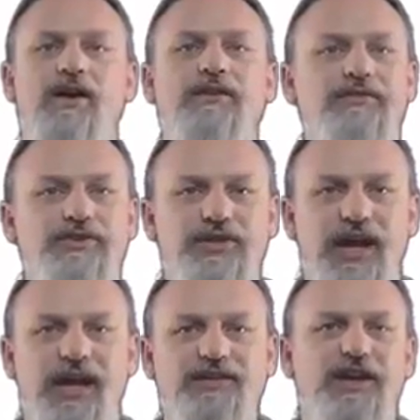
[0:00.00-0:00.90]
all of their
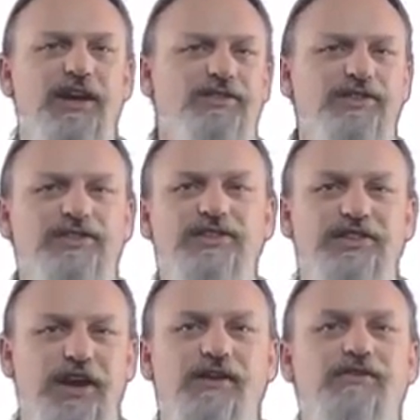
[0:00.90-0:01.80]
tags just to
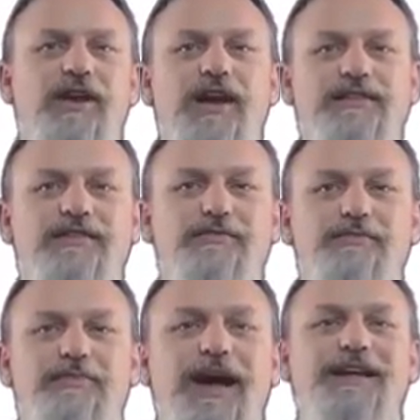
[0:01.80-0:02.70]
terrorize them
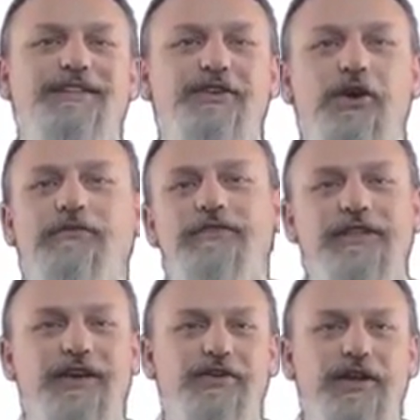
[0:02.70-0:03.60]
by engulfing
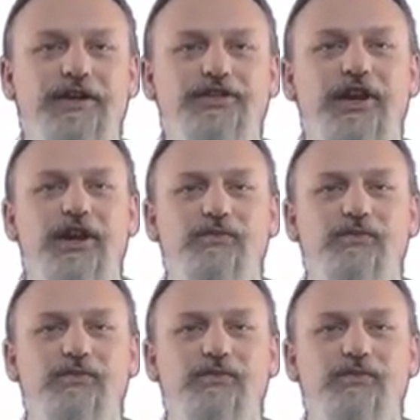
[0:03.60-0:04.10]
their niche